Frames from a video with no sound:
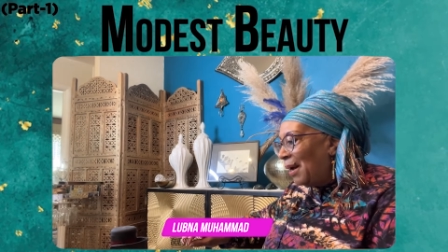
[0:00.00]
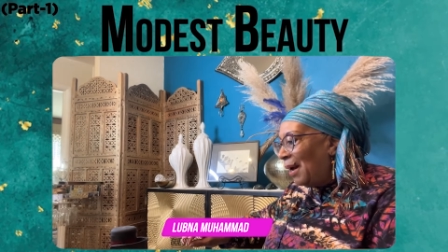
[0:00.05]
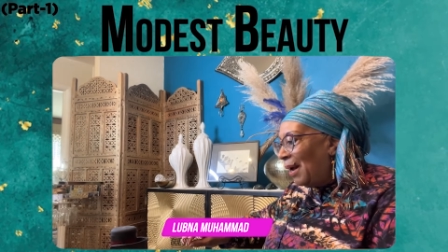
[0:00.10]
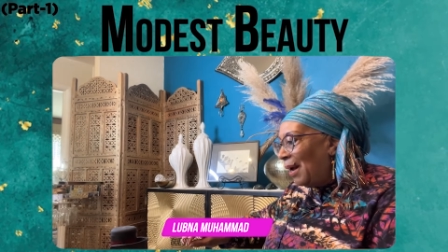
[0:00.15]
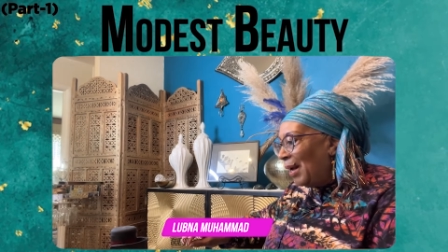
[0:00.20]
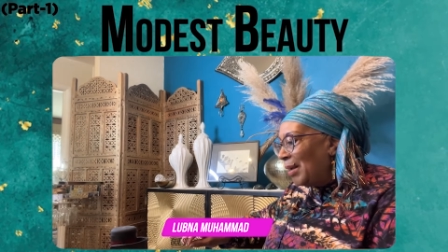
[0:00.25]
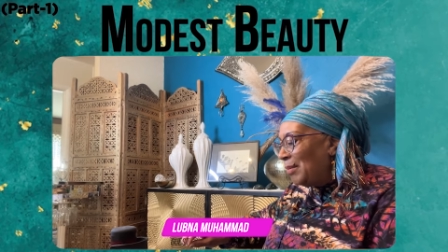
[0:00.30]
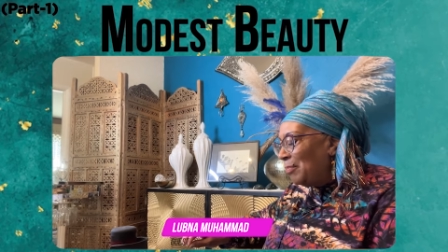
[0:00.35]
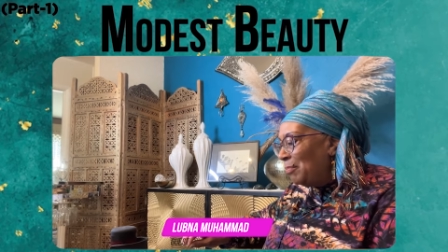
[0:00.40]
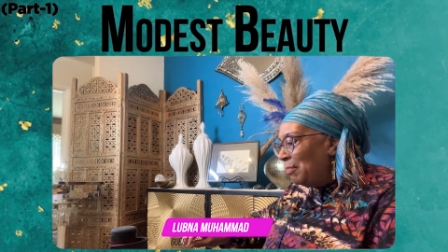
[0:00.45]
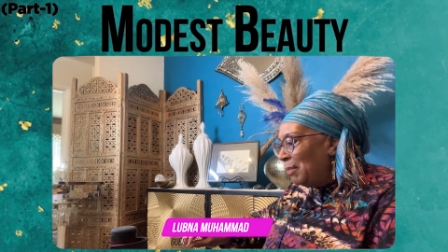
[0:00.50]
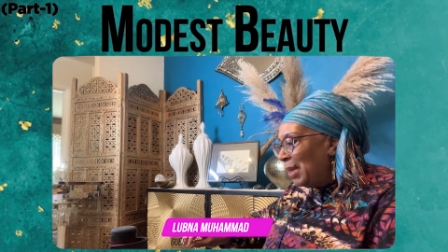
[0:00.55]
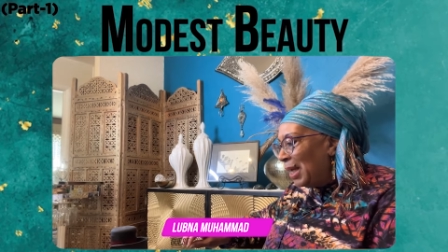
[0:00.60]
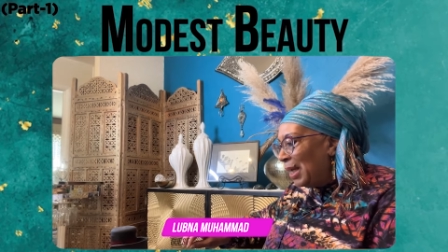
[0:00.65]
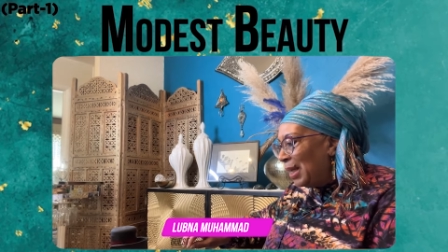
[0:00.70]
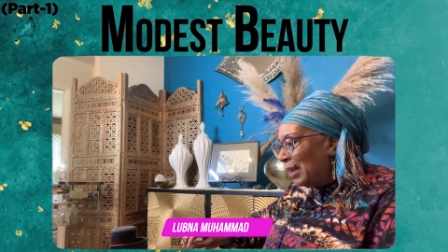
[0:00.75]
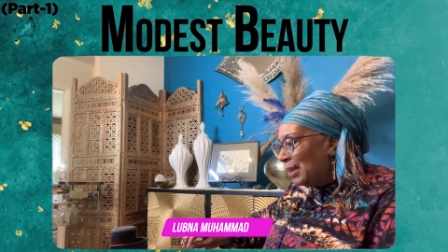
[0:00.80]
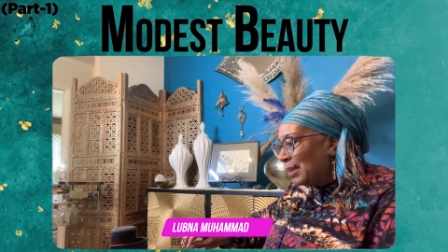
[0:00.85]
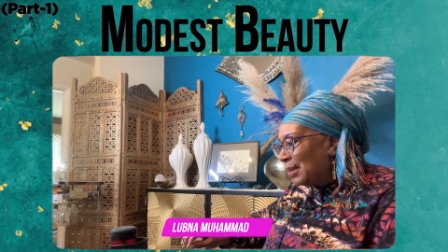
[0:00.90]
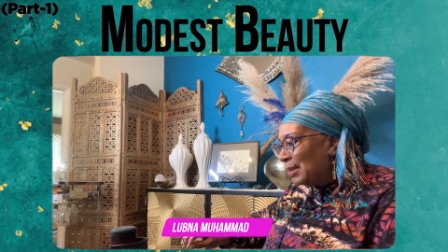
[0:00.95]
I
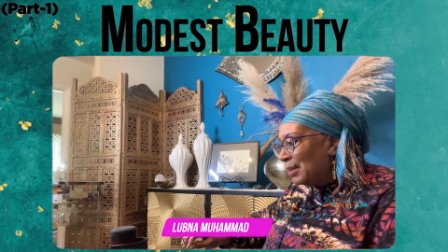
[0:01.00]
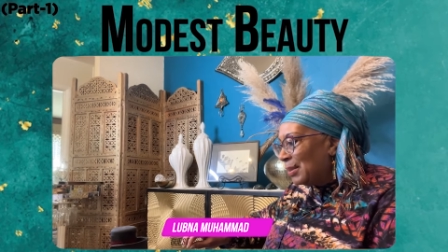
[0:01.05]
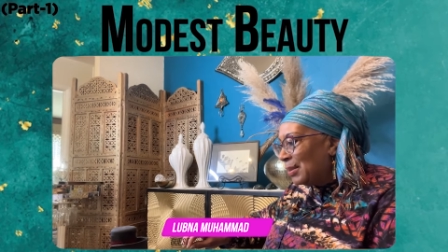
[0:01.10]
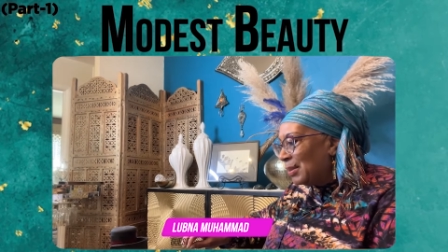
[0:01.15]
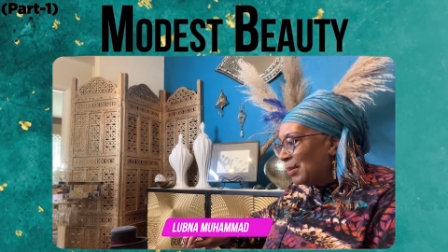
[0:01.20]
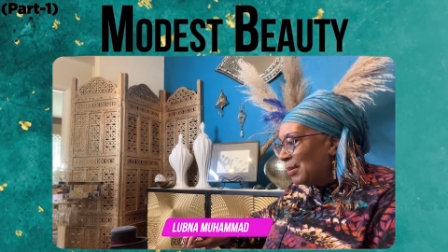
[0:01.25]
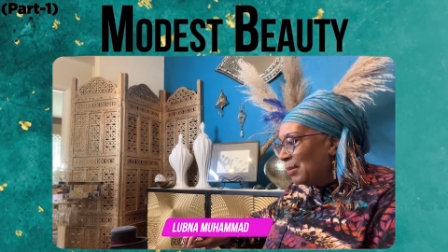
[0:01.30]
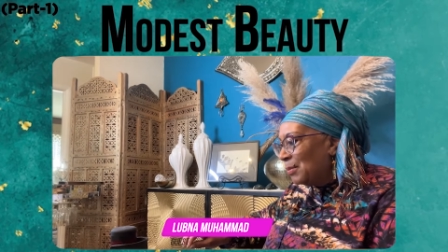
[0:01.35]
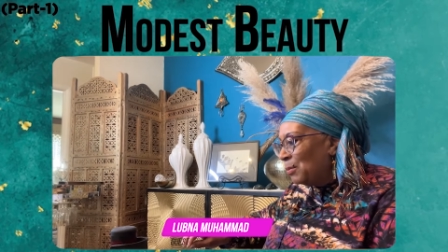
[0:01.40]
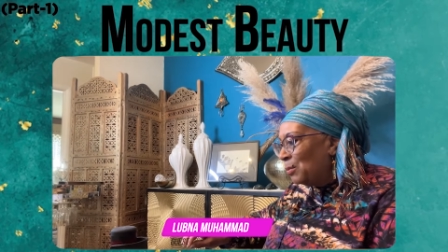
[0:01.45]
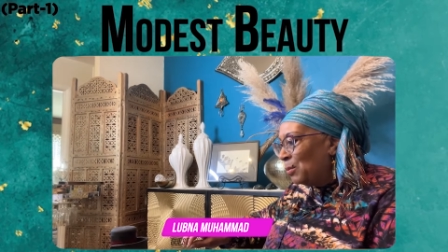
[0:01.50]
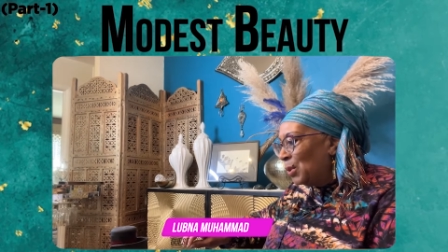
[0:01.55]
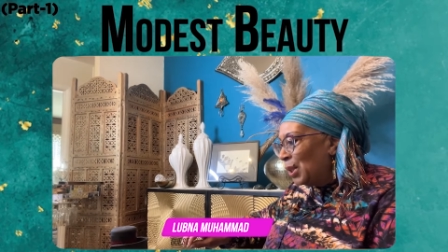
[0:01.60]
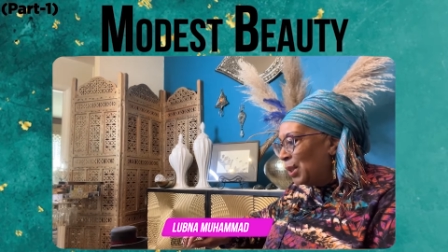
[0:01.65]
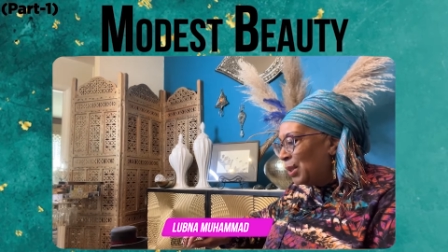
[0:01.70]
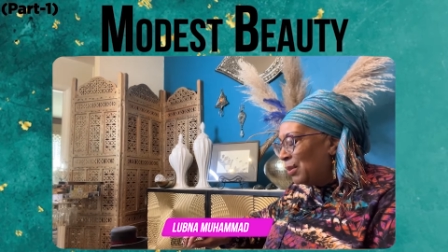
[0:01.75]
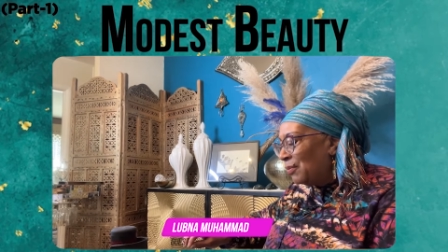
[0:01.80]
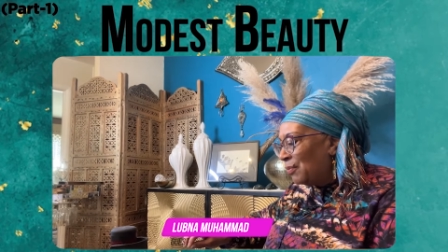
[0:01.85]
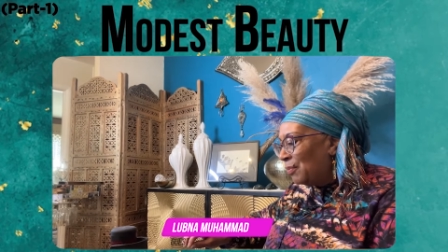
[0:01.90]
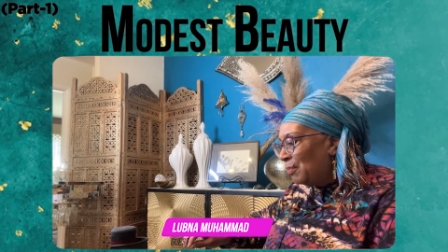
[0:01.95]
met
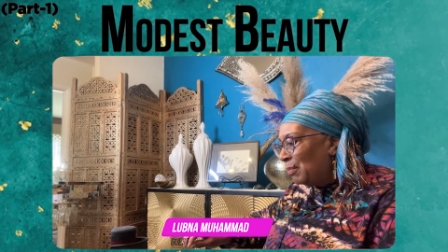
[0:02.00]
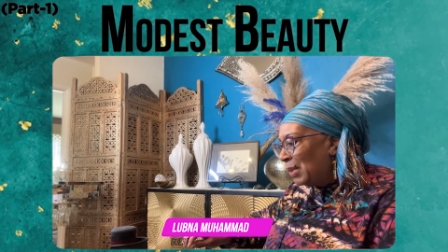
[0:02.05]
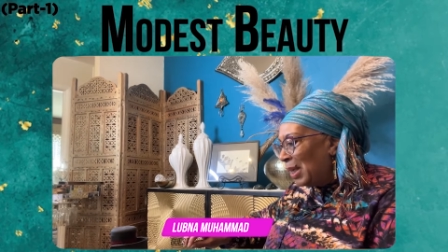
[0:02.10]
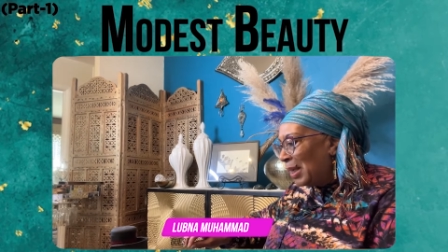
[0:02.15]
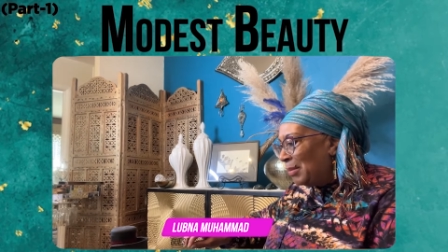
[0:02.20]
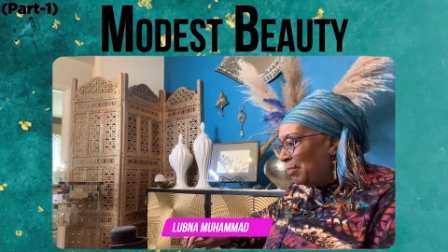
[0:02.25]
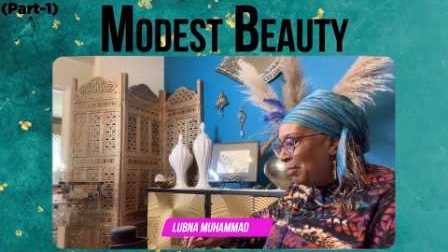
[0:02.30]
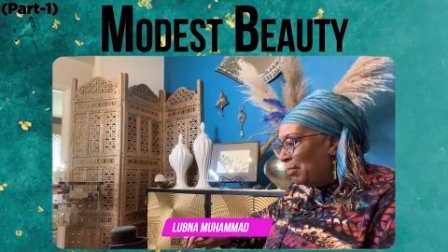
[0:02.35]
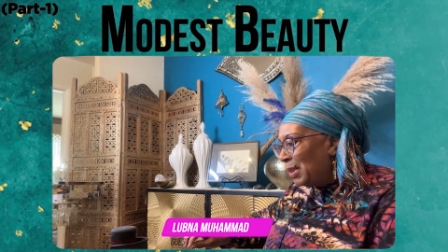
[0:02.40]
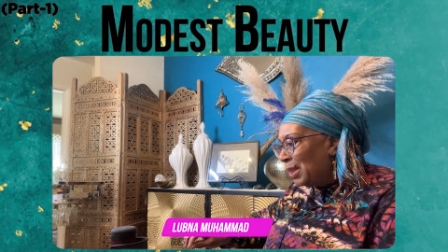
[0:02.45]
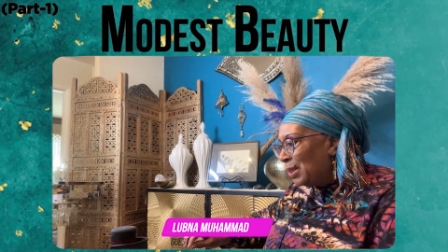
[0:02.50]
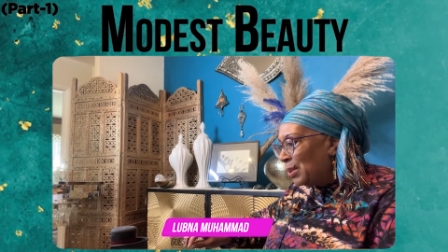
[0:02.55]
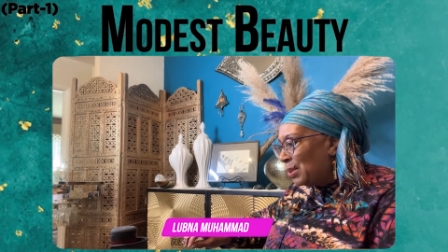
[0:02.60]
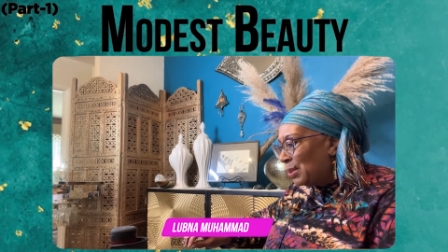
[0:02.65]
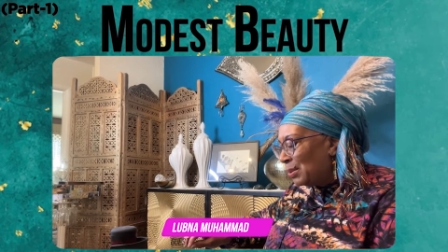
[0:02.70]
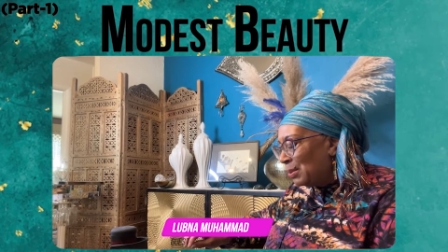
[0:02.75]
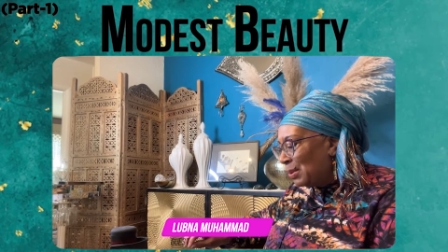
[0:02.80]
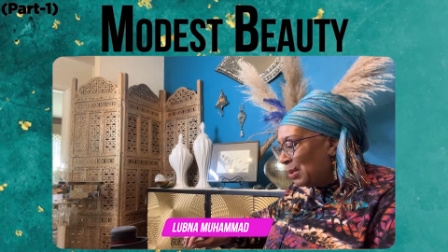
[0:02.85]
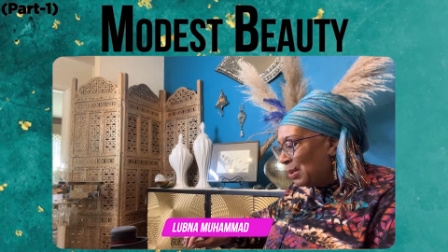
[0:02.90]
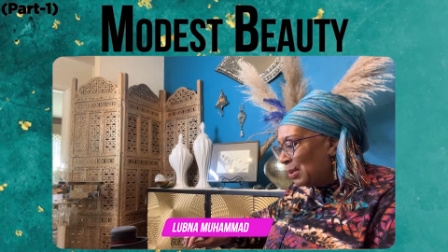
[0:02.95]
one of my
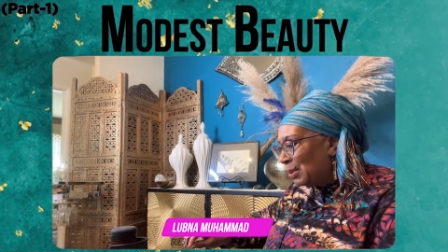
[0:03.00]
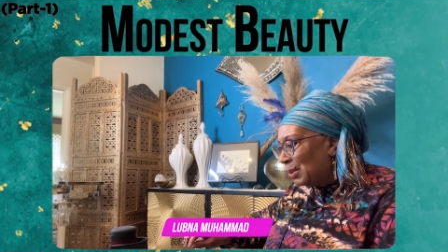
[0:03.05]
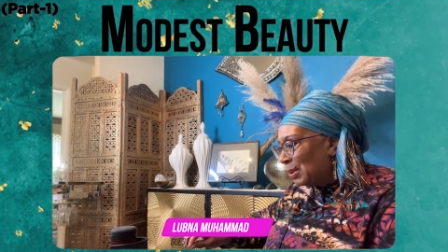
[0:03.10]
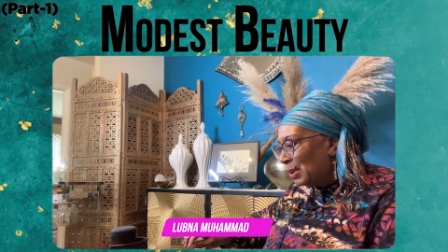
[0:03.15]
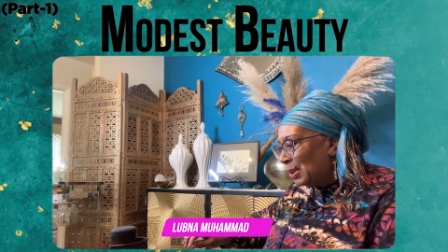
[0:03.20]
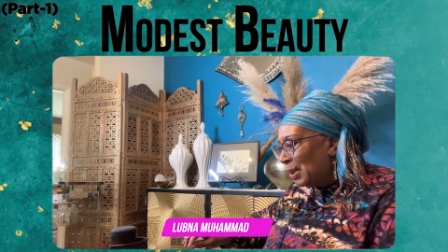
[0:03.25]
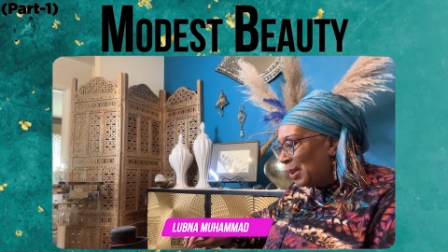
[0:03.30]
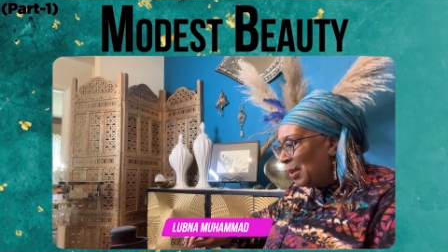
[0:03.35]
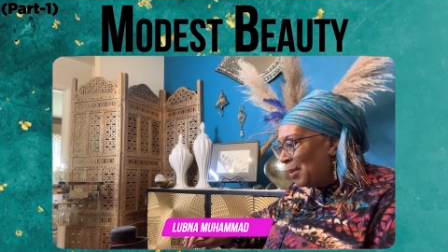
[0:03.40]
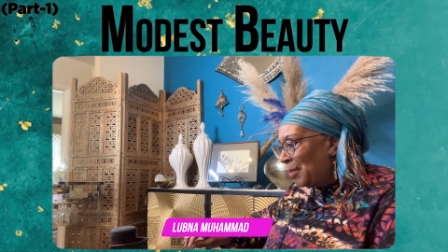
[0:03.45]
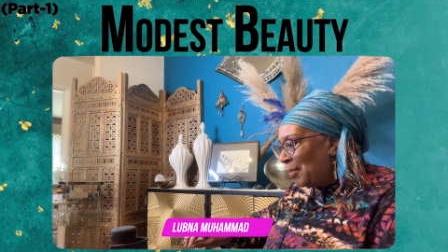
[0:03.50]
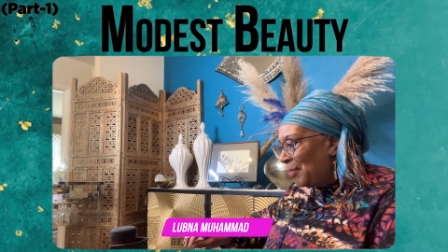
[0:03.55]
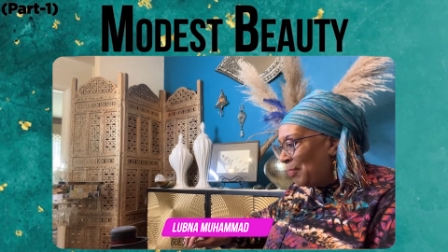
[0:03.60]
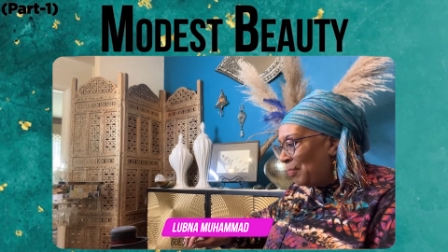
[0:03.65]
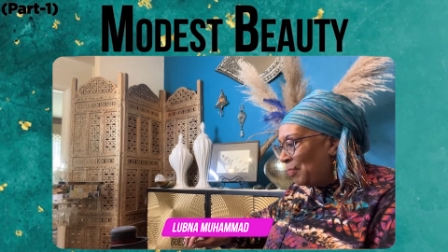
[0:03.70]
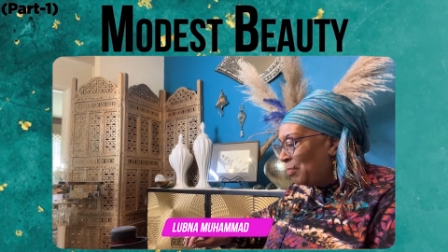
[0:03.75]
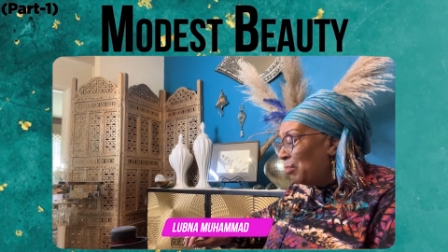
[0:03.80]
mentors, um,